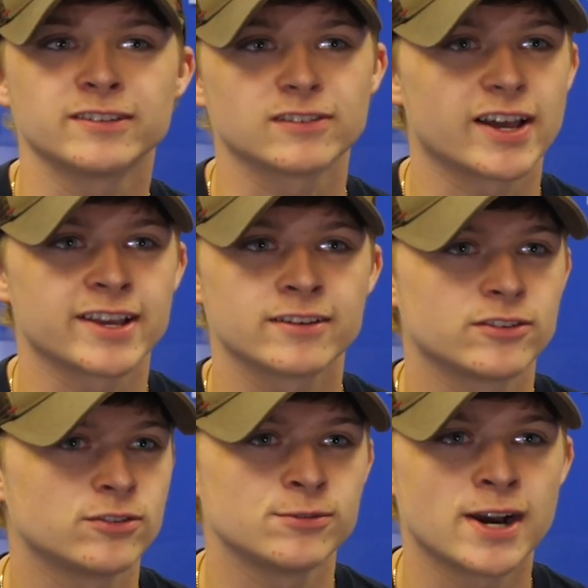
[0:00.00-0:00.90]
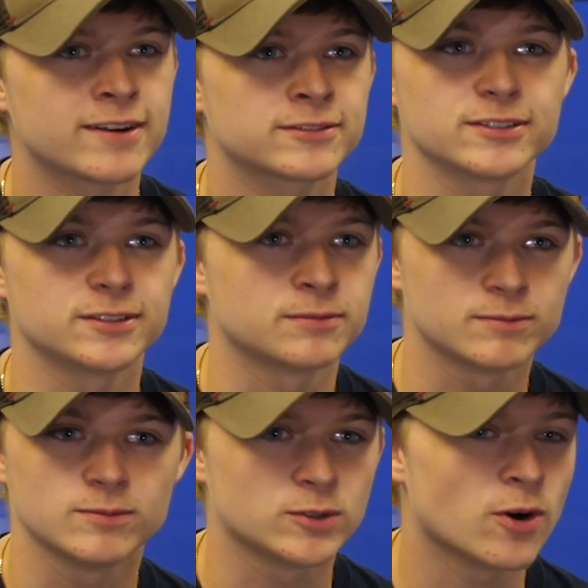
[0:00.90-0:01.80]
and like you have to
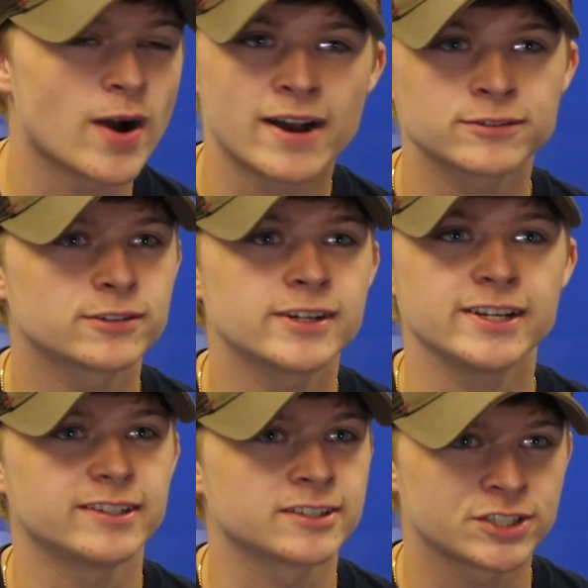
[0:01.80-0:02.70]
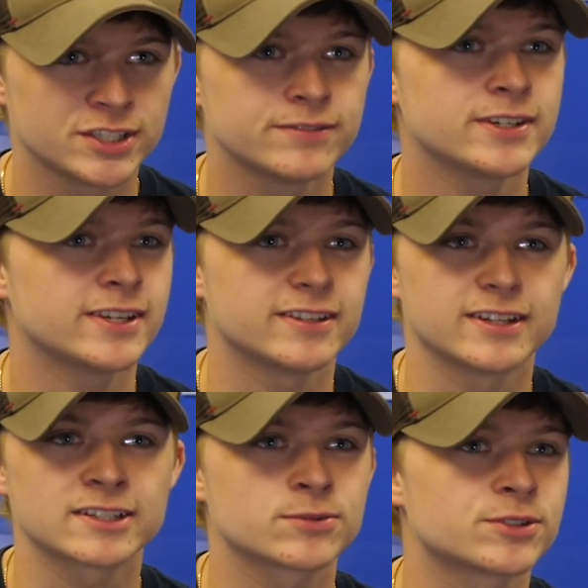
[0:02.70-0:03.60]
go after it and achieve it,
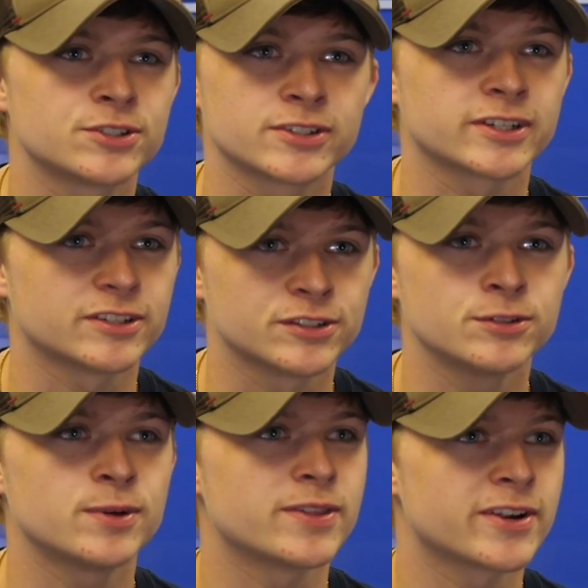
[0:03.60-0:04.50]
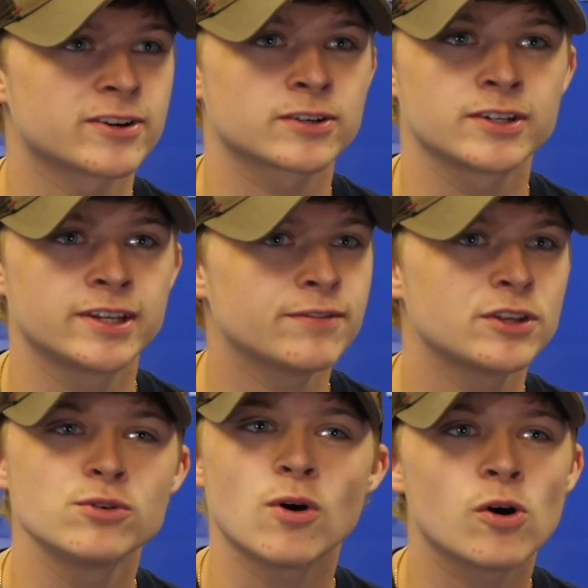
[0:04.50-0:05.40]
and that's what you're gonna do. And they're
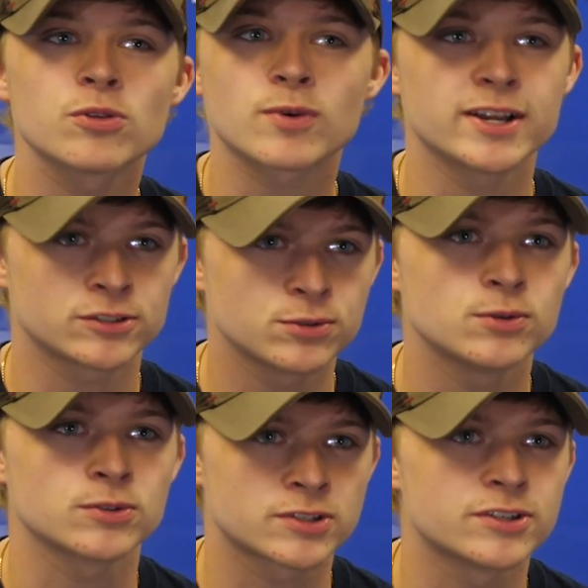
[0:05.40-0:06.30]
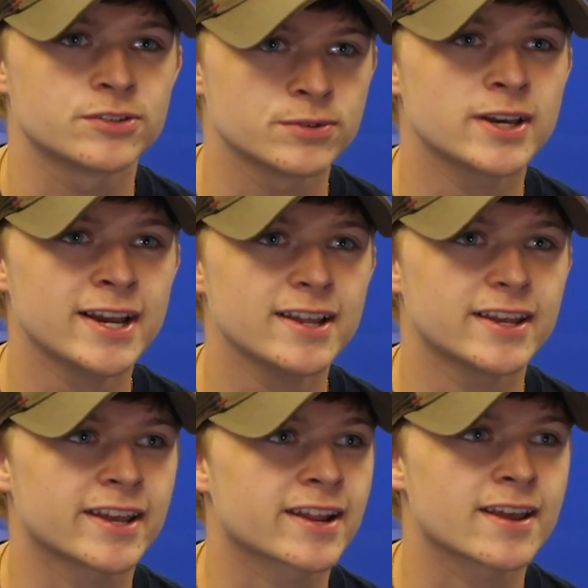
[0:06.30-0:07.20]
giving you all the right tools to do that,
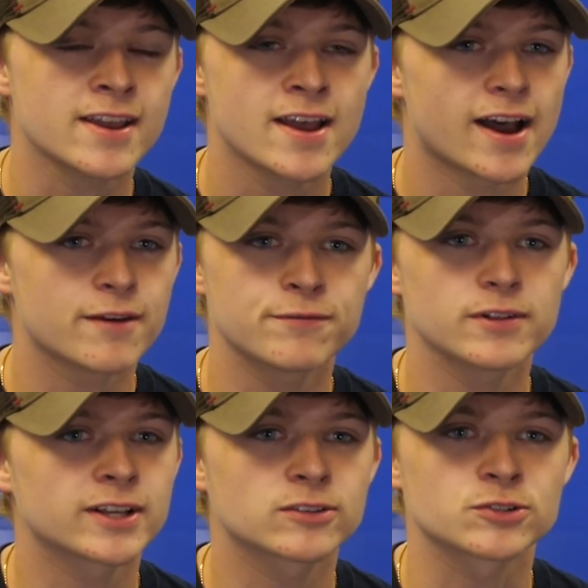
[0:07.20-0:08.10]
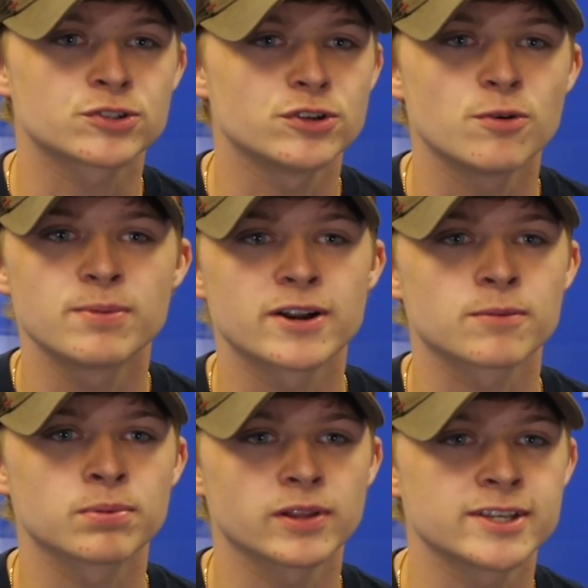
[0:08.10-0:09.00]
and I feel like there's no
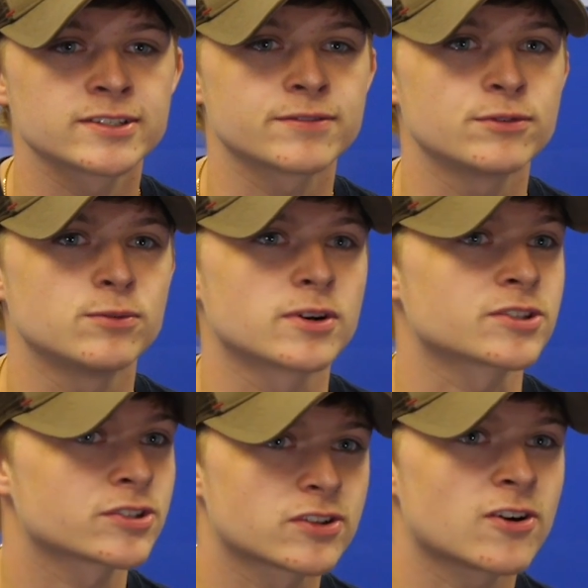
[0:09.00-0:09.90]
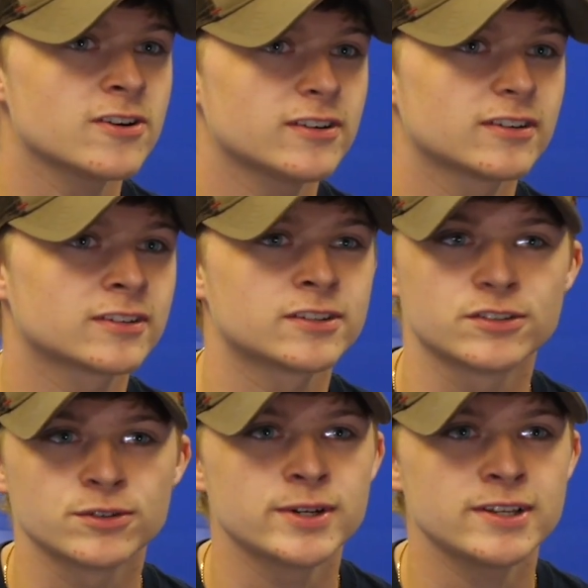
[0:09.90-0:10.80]
better place if you want to start to
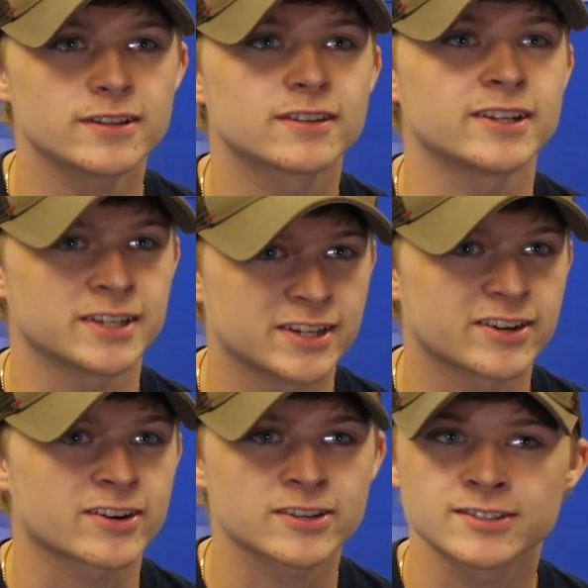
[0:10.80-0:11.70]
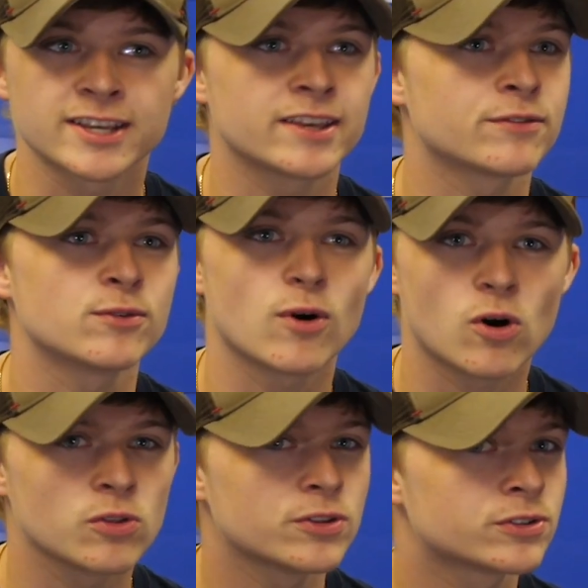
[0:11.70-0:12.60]
do it than here, because they give you
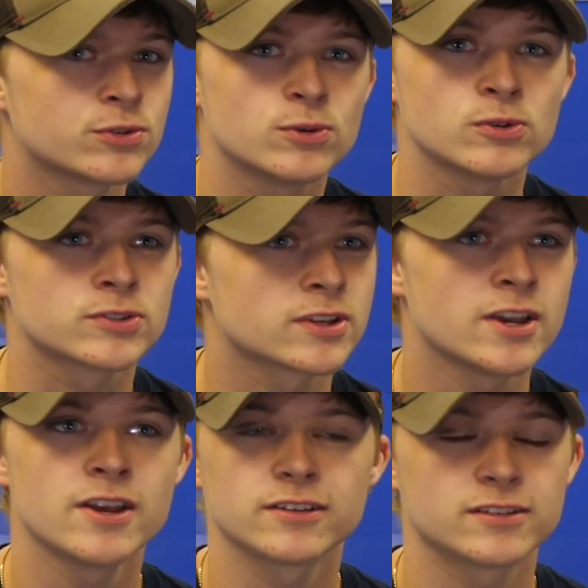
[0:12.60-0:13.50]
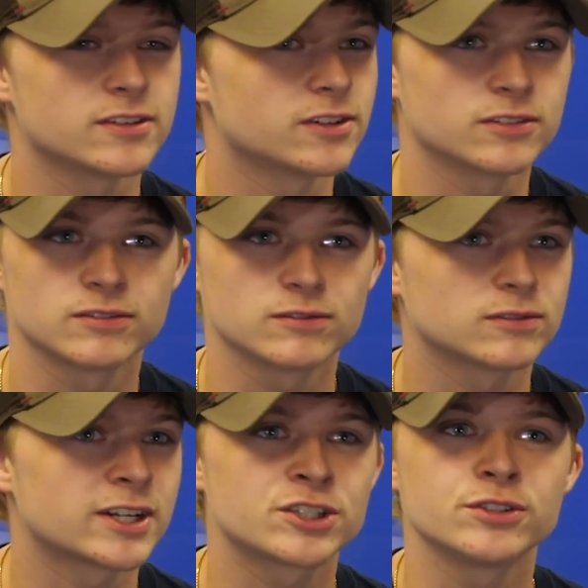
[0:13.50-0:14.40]
all the tools to
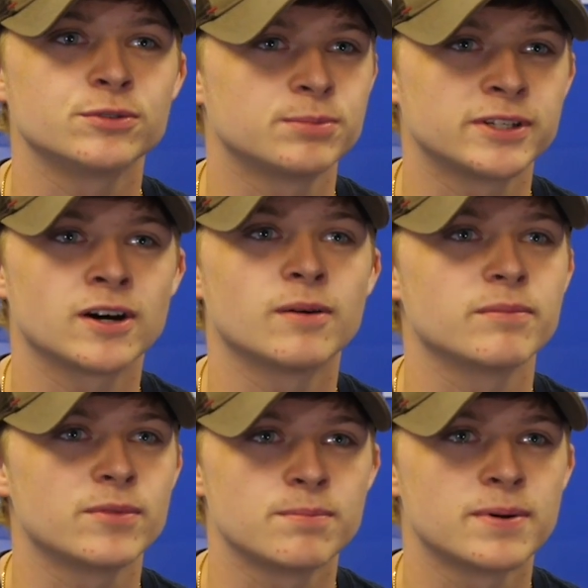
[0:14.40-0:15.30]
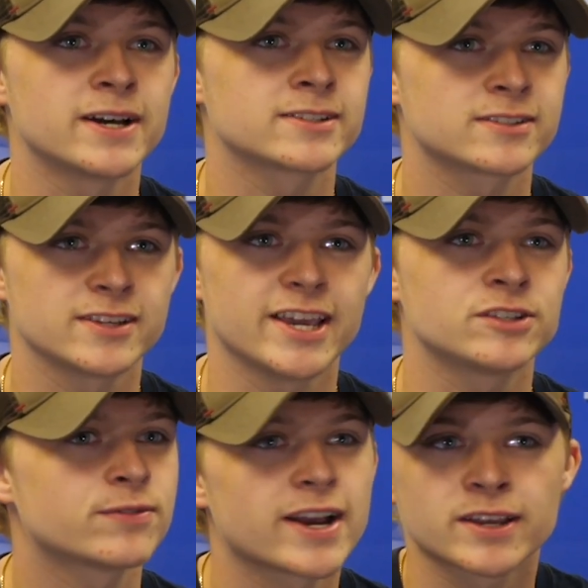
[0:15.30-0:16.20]
let you become the best
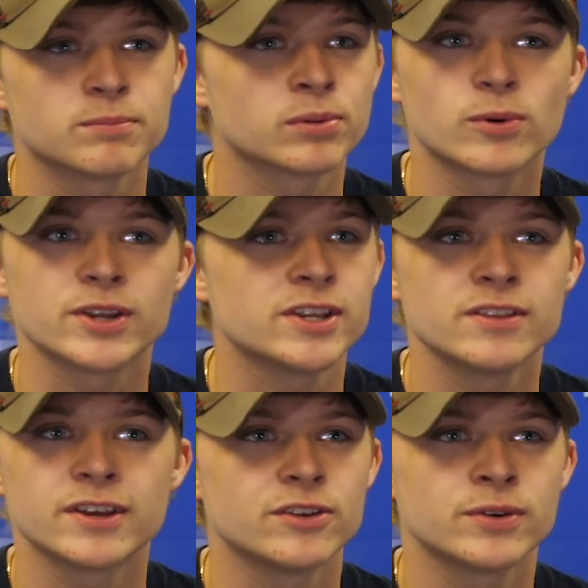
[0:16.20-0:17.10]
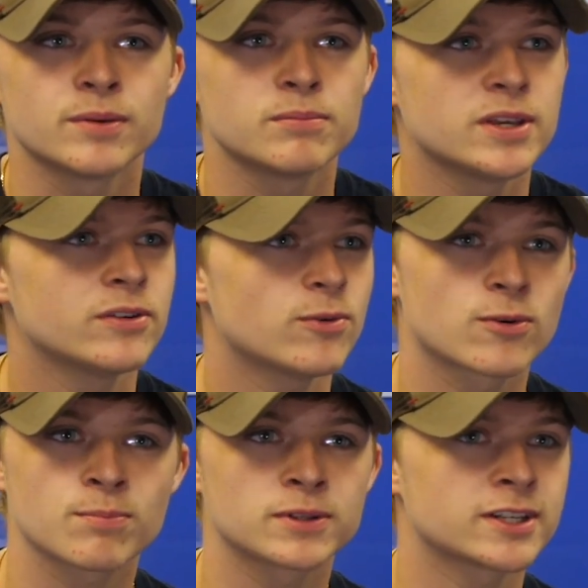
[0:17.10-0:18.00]
HVAC employee that you can be,
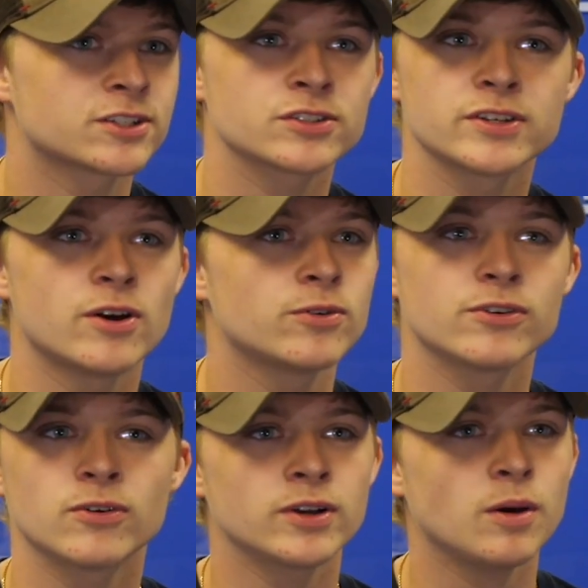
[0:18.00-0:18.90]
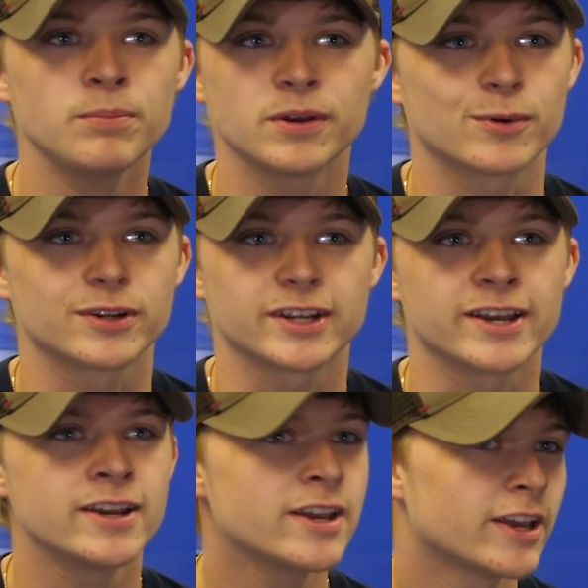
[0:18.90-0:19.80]
or potentially own your own company one
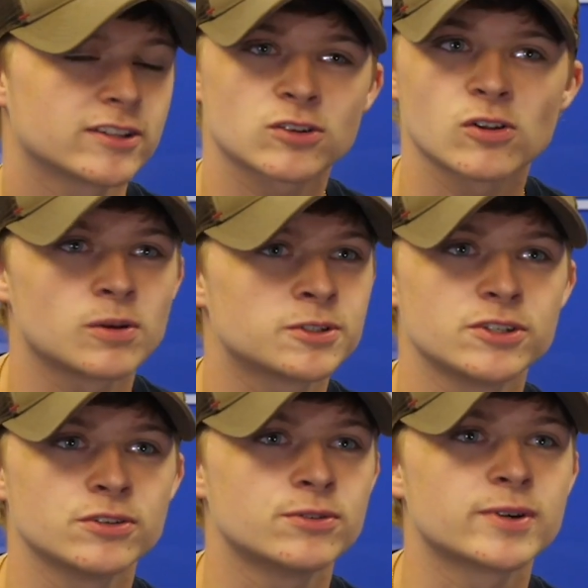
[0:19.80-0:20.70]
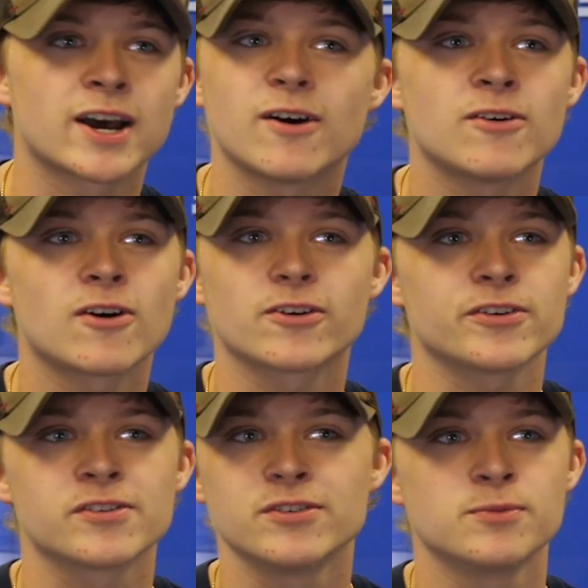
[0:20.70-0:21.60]
day. It's all up to you and how hard
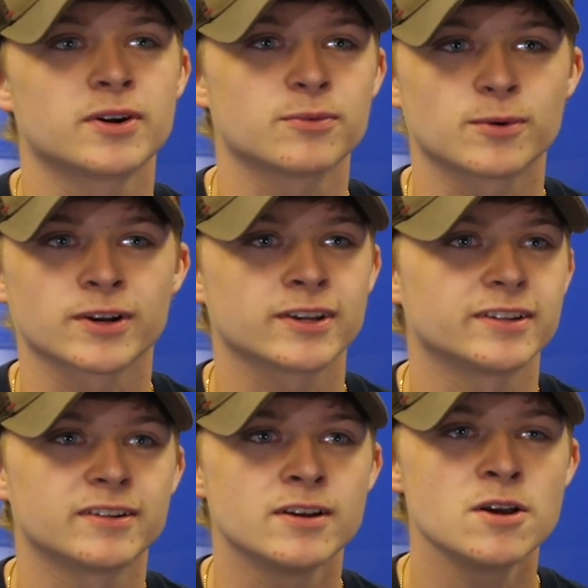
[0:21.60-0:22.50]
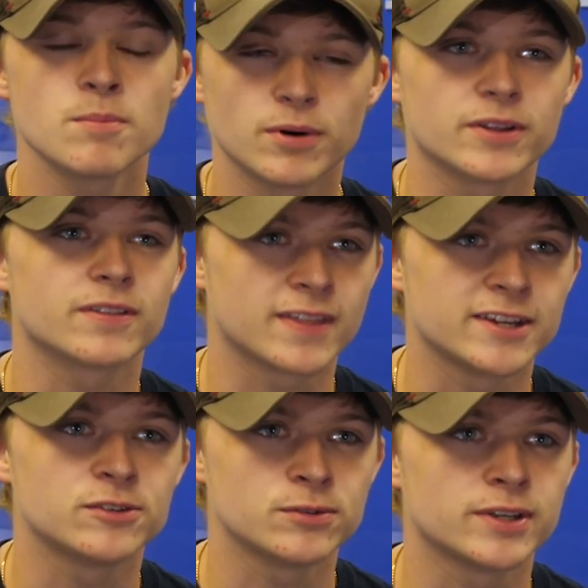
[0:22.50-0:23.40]
you want to work in, but
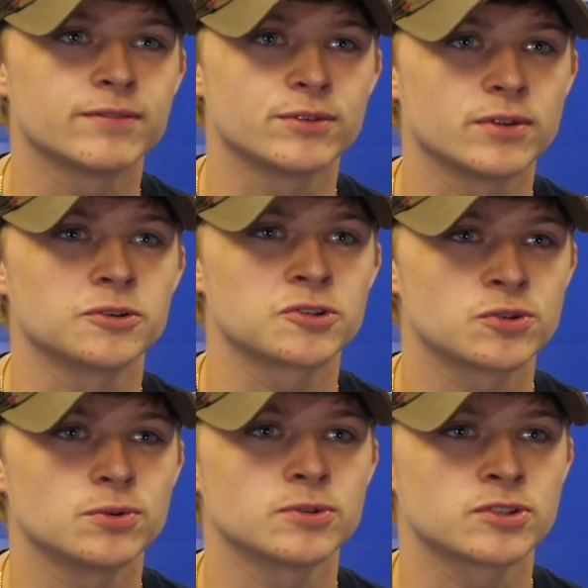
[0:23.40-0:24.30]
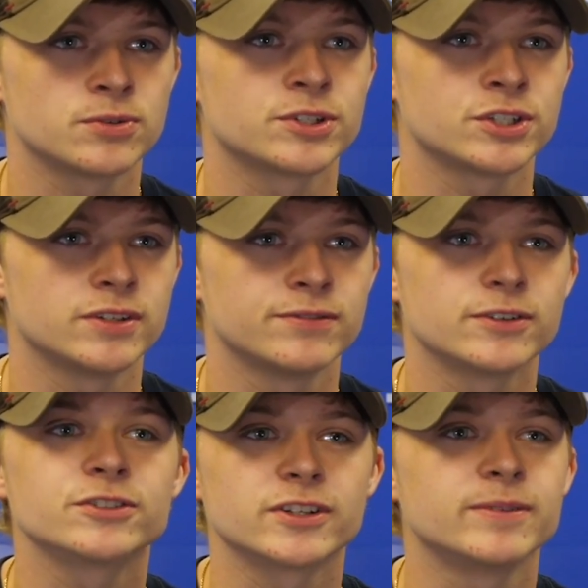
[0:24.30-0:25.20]
they do give you those tools to achieve
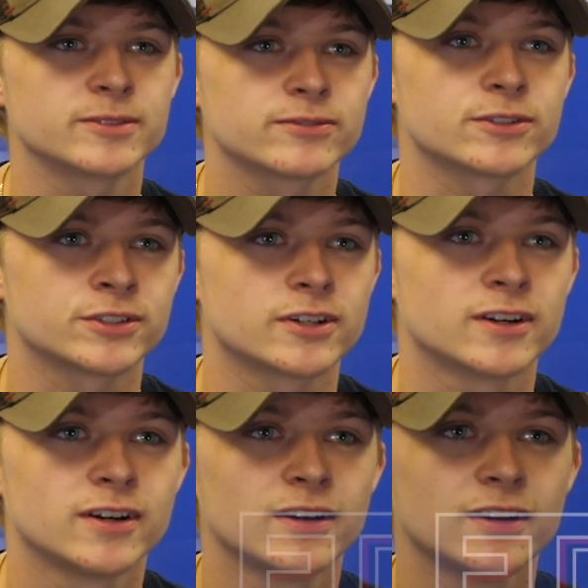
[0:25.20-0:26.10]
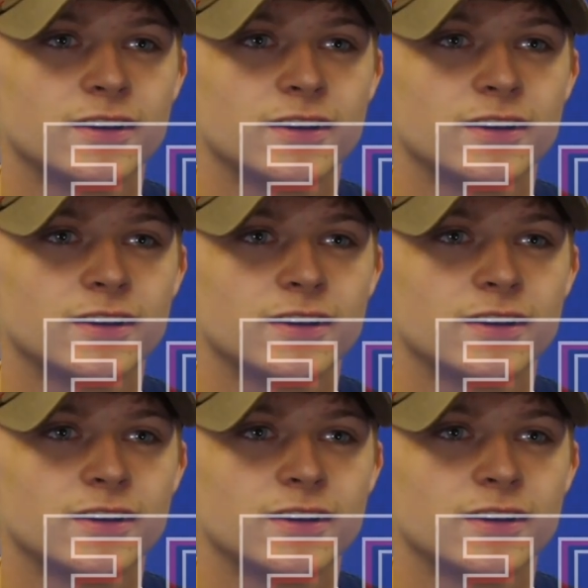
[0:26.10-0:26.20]
your dreams, for sure.